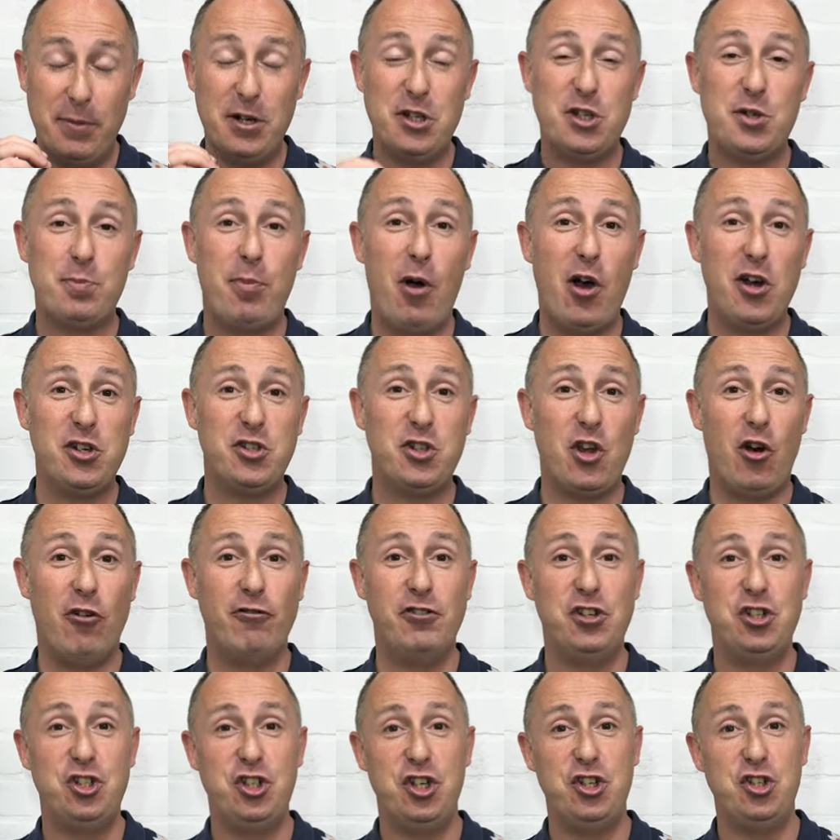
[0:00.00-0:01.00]
the spiced
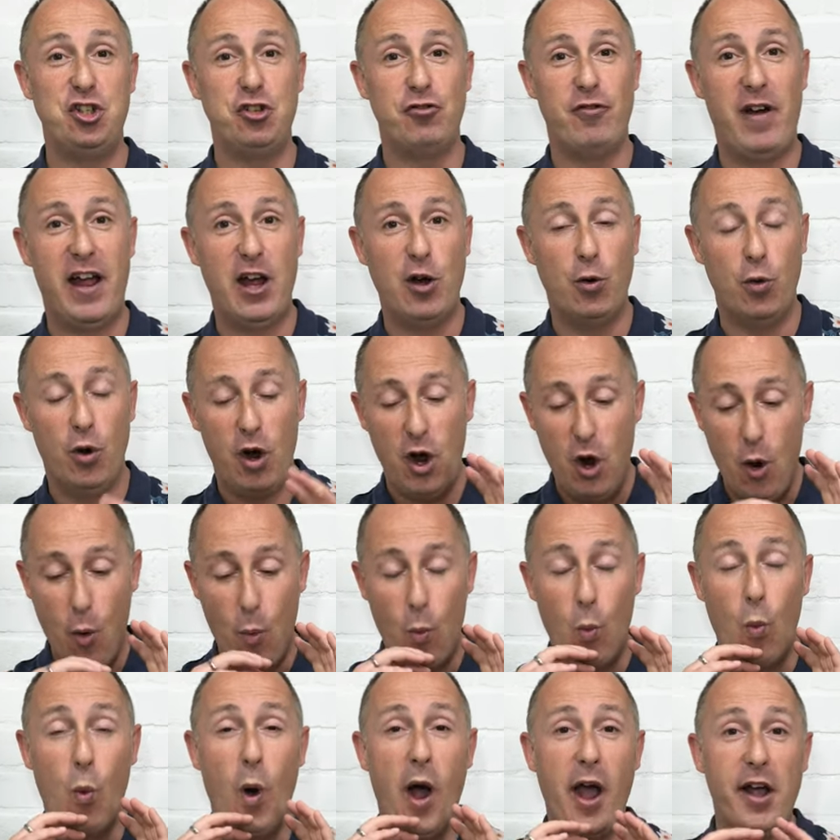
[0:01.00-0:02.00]
orange ginger ale
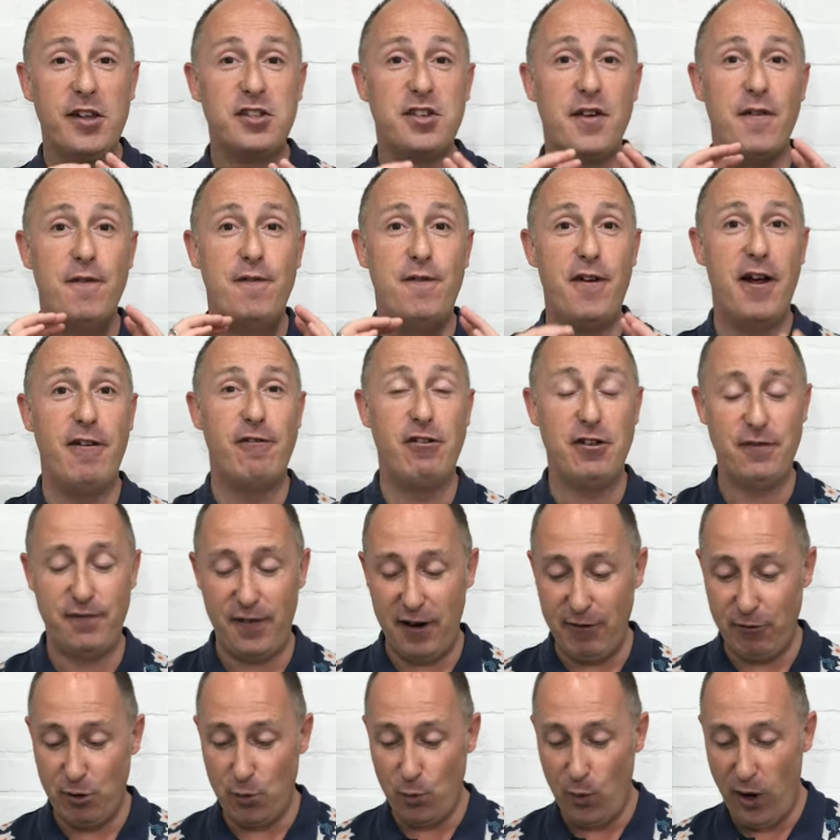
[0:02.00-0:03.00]
worked very
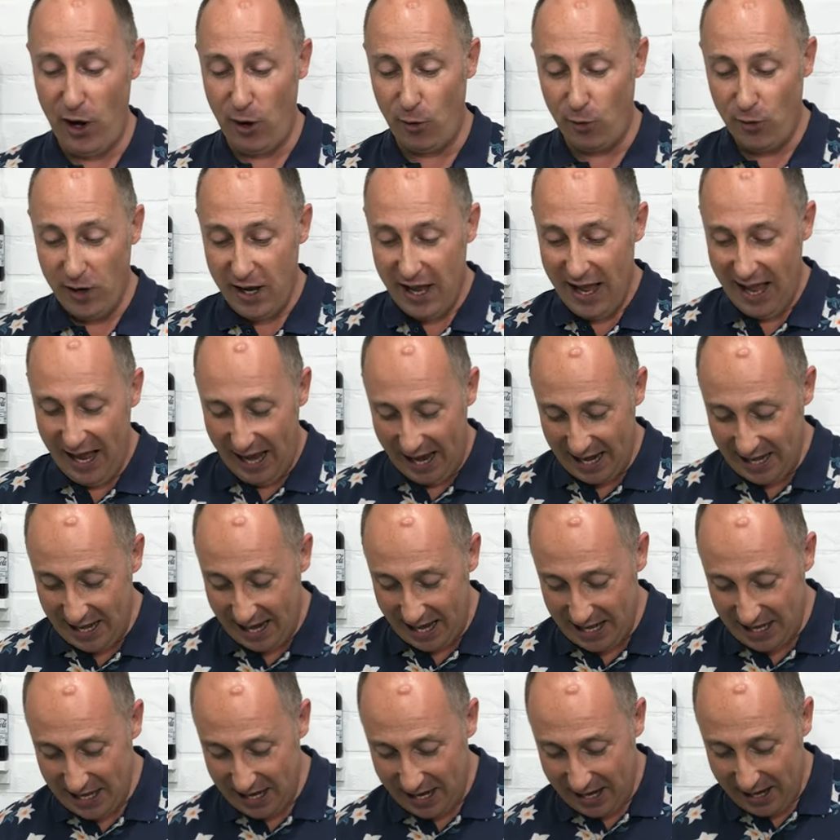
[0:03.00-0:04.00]
very well. And
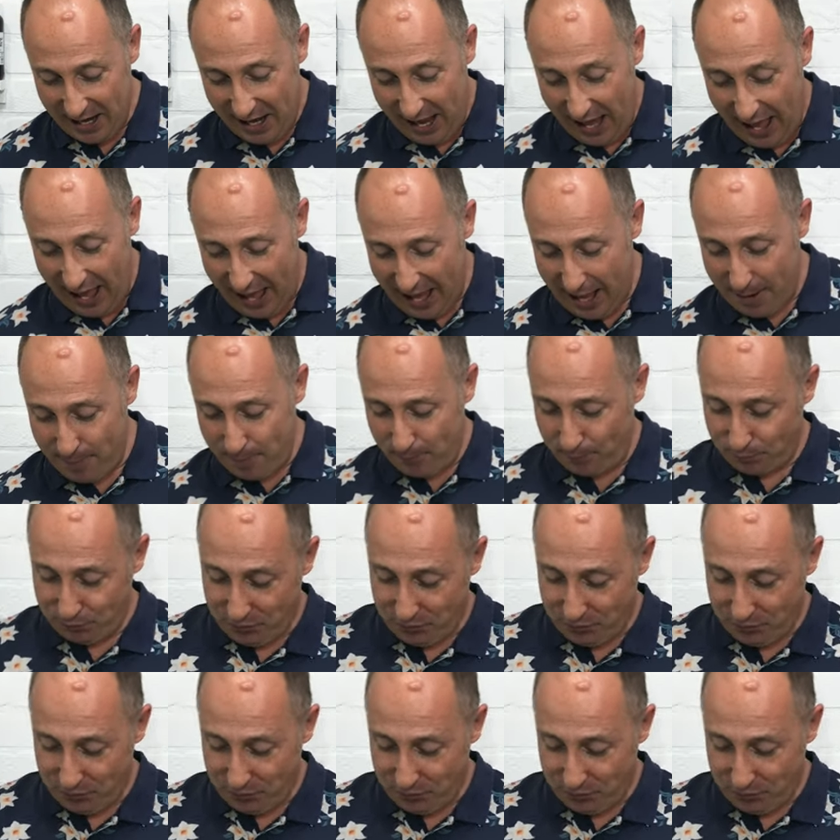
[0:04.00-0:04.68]
then um,